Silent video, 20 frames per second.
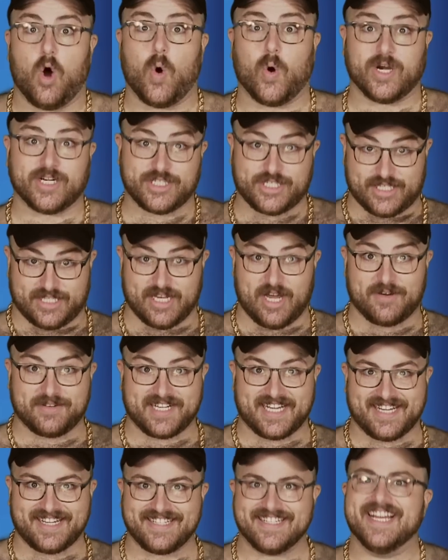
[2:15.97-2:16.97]
Orange
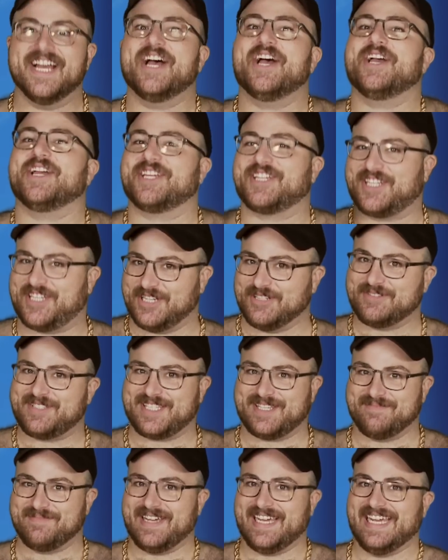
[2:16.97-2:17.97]
soda, cute
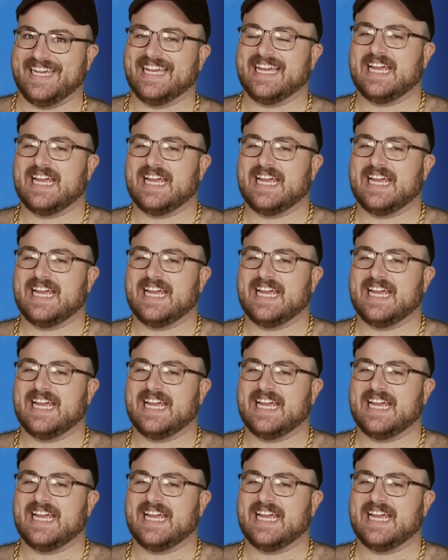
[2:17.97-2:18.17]
to me.